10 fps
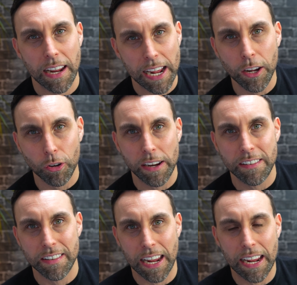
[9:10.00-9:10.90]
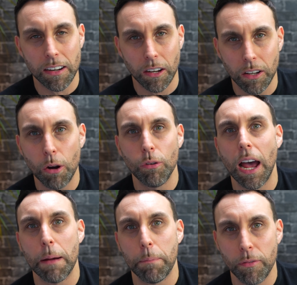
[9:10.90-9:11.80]
increase in low
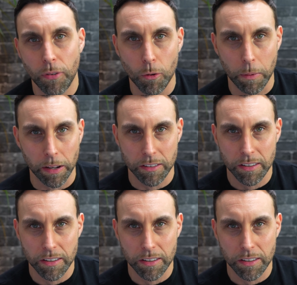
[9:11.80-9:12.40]
light performance.